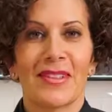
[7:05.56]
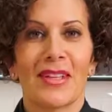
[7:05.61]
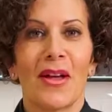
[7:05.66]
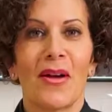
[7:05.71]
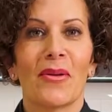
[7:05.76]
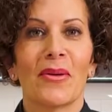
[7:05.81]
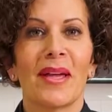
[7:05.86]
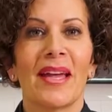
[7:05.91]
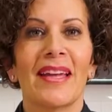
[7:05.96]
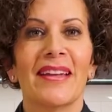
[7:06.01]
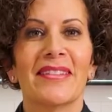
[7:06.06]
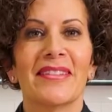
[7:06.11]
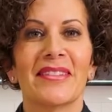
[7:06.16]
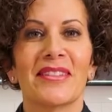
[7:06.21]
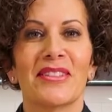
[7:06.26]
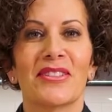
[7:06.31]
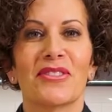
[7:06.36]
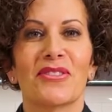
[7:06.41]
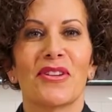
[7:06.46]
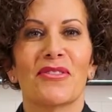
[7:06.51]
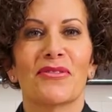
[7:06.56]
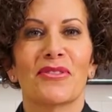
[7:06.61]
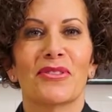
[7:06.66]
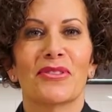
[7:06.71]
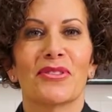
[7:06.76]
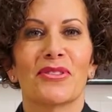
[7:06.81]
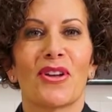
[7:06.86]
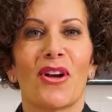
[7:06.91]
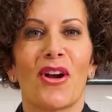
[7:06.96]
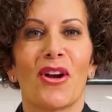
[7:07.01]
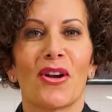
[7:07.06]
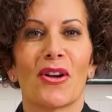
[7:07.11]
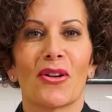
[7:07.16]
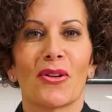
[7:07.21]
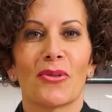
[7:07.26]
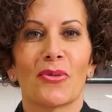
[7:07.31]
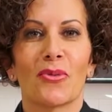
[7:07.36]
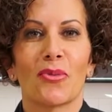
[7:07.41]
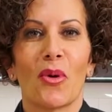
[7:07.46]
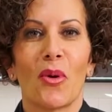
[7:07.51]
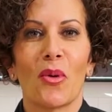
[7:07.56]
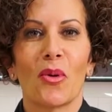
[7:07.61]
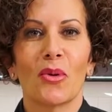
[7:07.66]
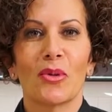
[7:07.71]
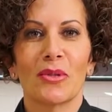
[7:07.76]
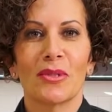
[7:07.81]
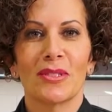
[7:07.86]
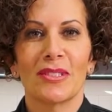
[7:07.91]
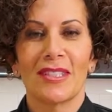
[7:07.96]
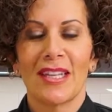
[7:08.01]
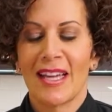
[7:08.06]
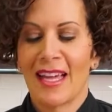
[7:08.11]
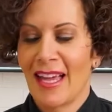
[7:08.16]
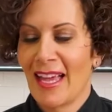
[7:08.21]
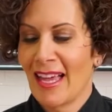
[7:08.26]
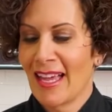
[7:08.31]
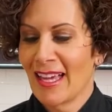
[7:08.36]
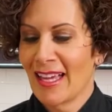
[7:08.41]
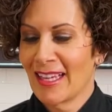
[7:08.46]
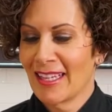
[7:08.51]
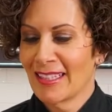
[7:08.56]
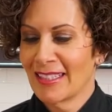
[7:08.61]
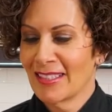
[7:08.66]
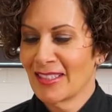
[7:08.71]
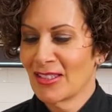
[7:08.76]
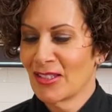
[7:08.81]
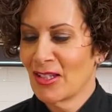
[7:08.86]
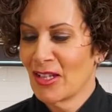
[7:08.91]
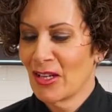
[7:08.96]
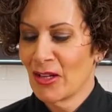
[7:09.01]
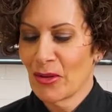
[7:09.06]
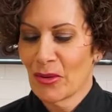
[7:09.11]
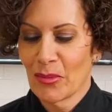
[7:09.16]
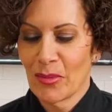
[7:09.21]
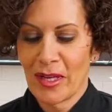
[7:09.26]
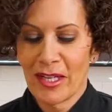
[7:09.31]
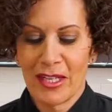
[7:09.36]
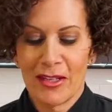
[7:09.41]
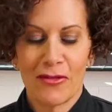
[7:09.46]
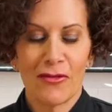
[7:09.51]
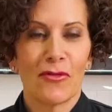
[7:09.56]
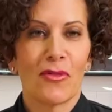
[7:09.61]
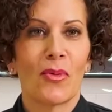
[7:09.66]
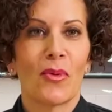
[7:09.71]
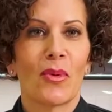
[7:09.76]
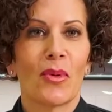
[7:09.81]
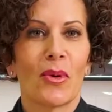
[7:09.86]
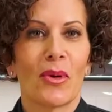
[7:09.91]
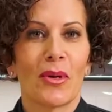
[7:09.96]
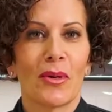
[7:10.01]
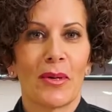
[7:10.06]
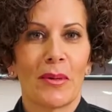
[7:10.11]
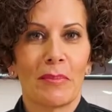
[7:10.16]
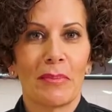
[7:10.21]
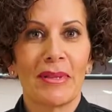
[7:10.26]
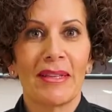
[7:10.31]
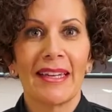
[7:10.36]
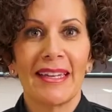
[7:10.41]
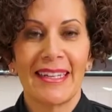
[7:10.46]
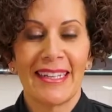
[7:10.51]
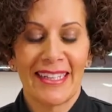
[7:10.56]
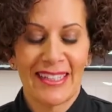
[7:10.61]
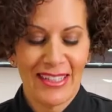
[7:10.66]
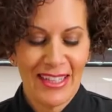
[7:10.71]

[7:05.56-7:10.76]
Okay, the truffles are rolled and they're ready for plating.